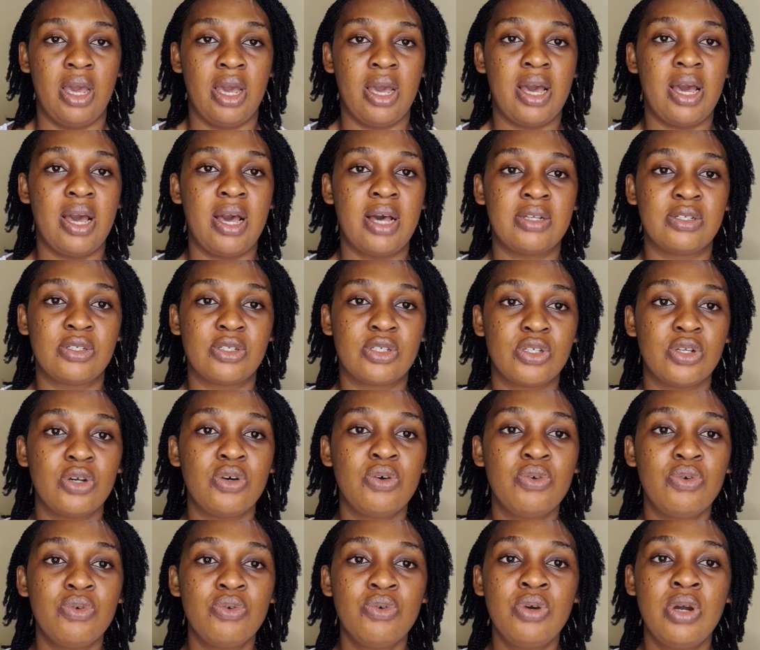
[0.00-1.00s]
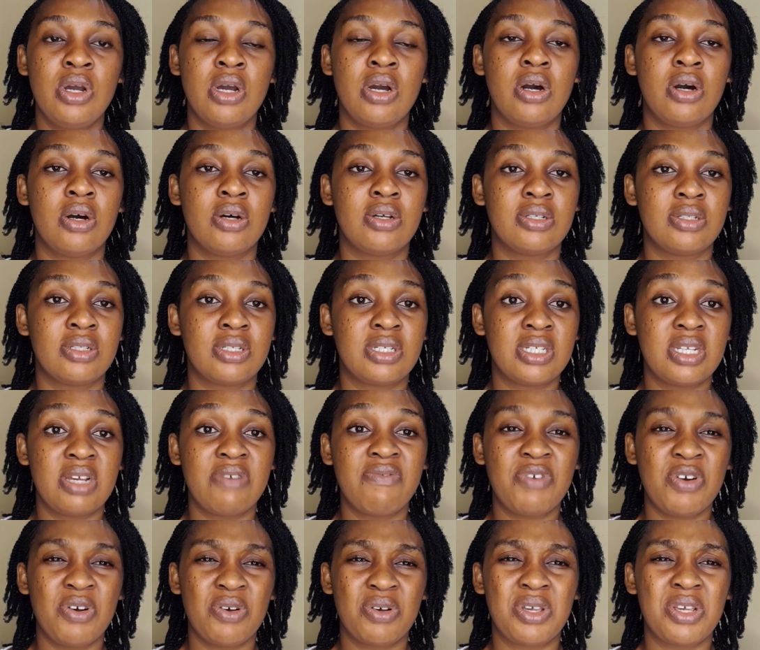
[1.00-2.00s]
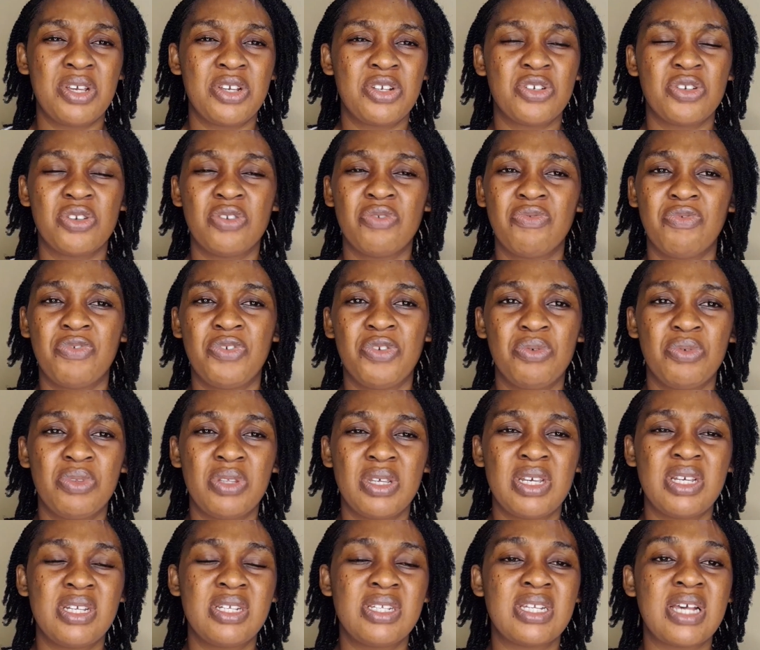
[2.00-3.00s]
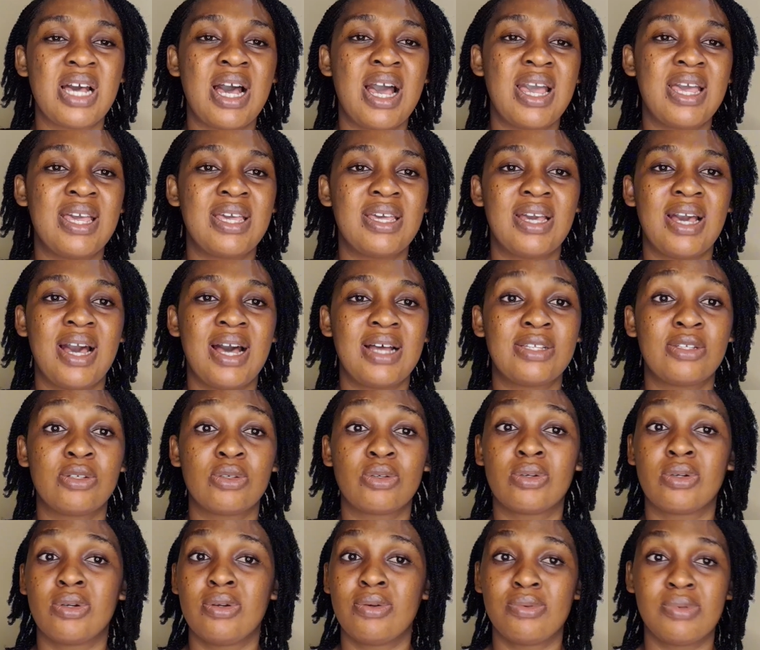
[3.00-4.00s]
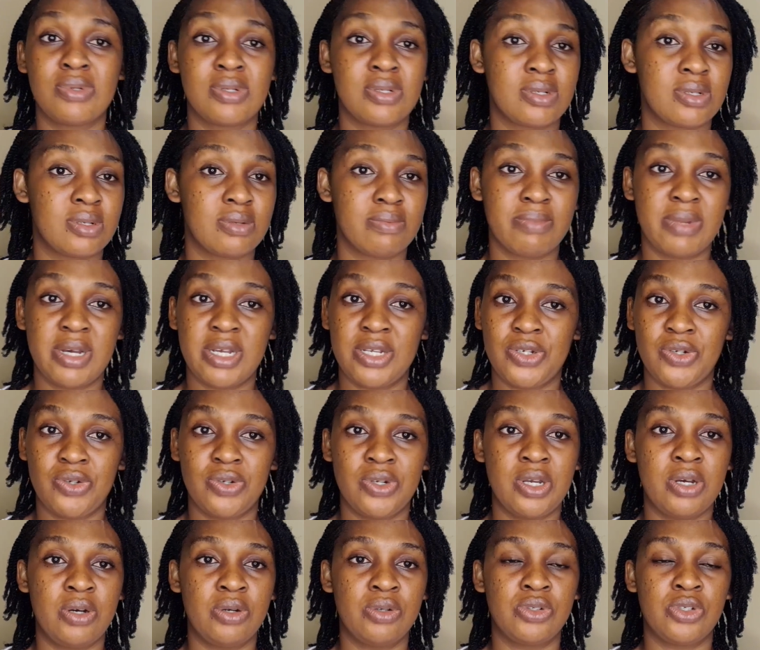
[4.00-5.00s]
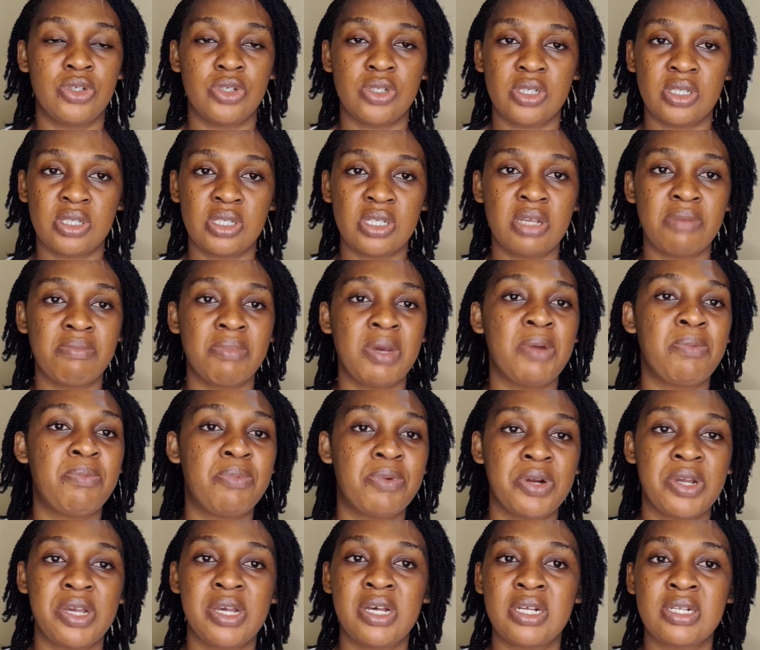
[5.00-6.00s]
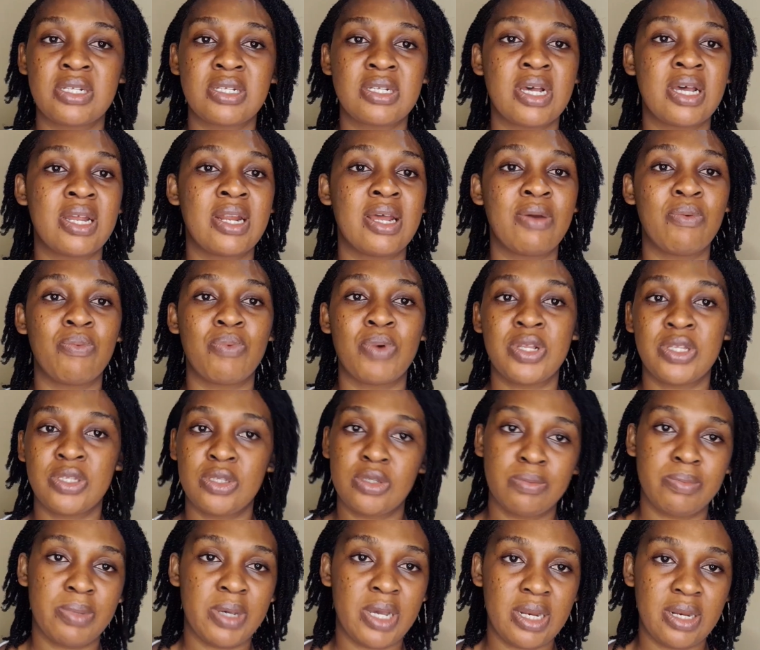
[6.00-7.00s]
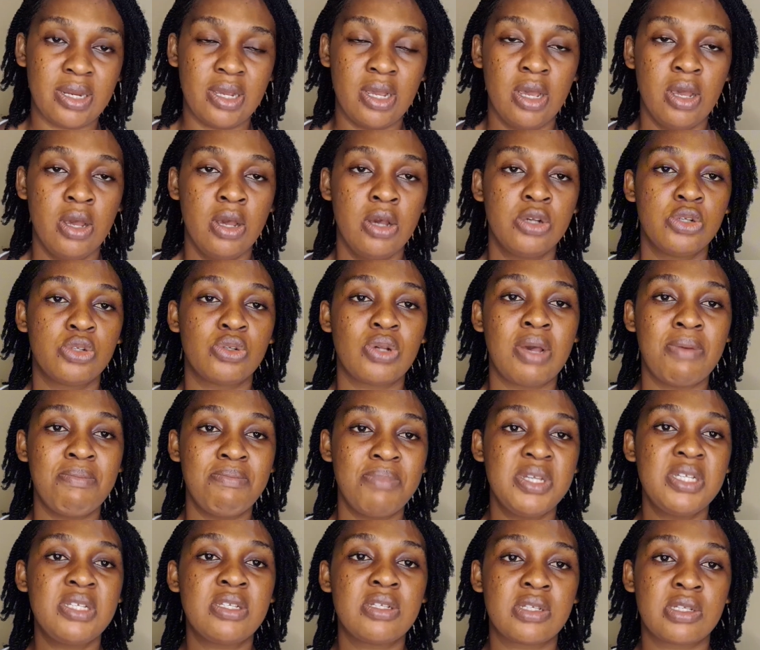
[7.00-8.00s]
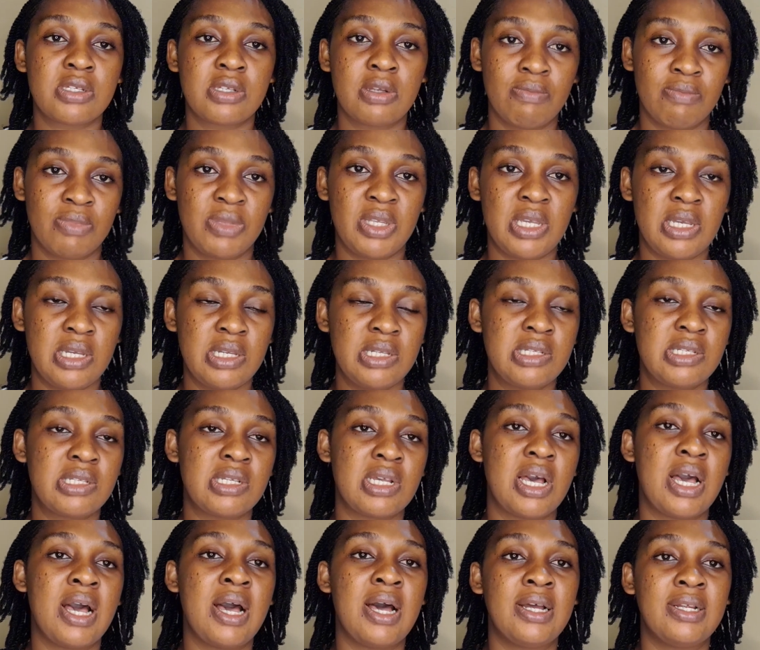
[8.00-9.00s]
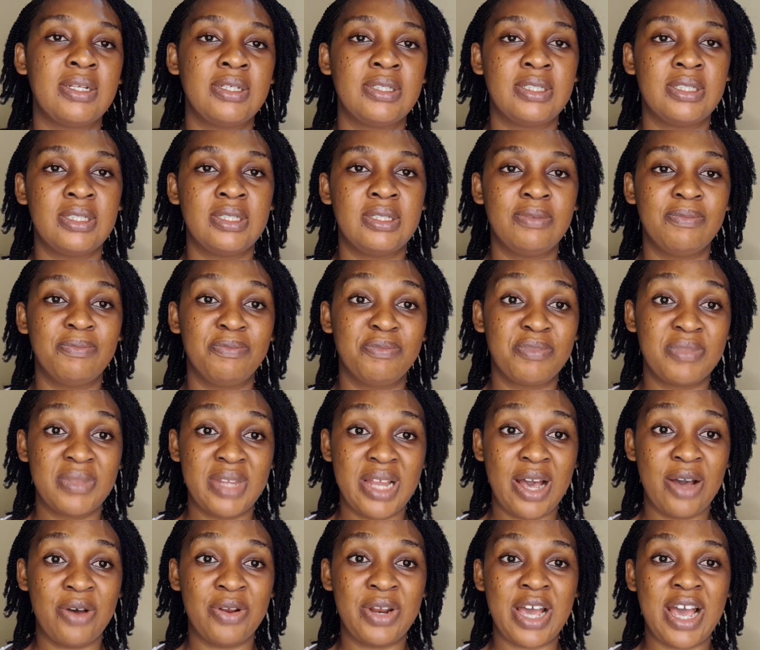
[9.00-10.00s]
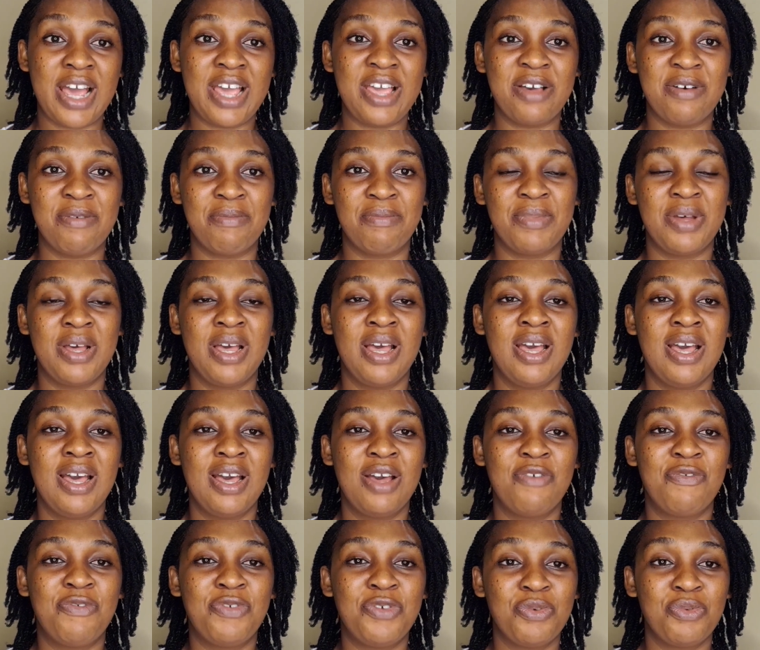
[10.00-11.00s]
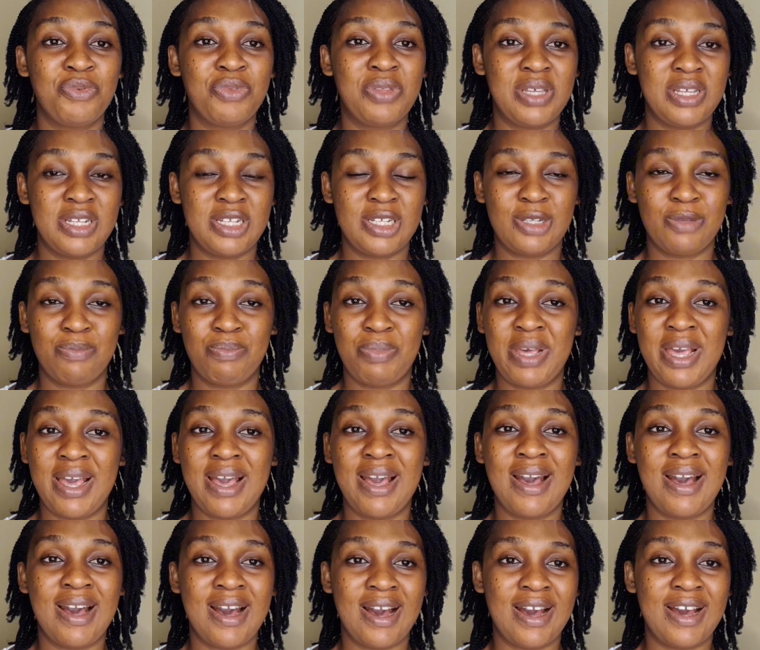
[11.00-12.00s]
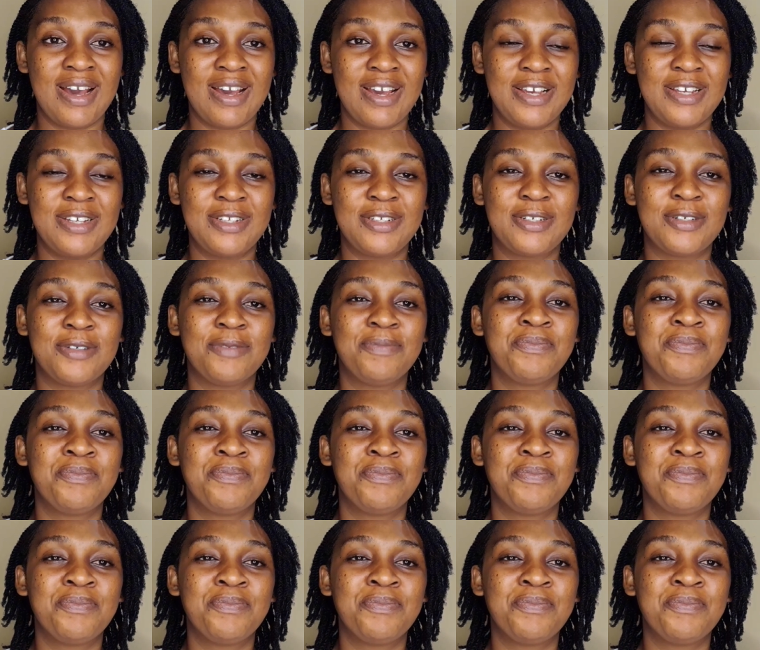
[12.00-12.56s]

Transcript: And so on several occasions, few days, I had to close my journal, just say my prayers, and I went to bed. So I missed some days, and now I am few days behind.